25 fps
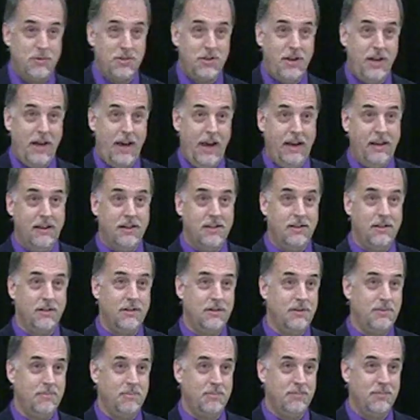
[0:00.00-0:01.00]
today.
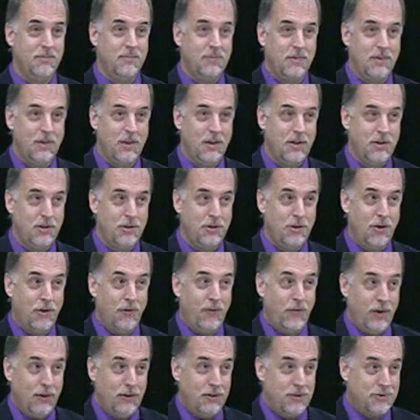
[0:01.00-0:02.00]
You all
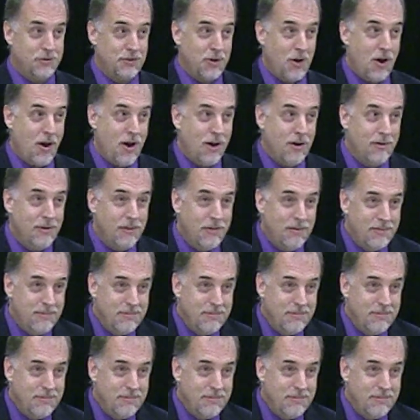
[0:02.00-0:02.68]
feeling strong?